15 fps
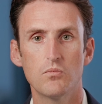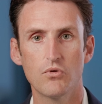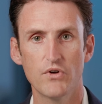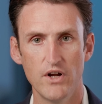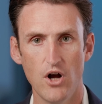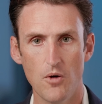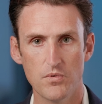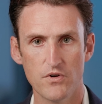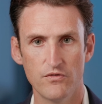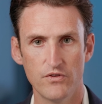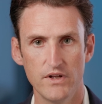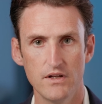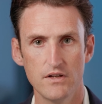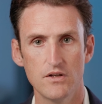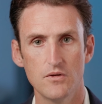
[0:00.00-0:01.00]

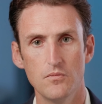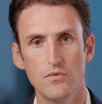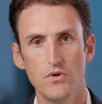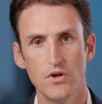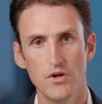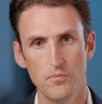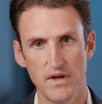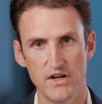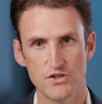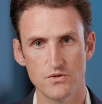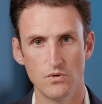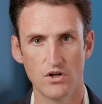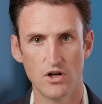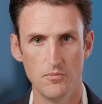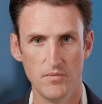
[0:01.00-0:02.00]
Preoperatively, the
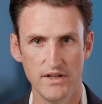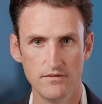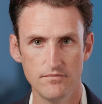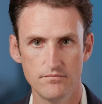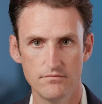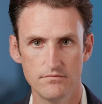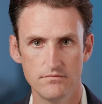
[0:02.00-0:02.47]
patient will come in,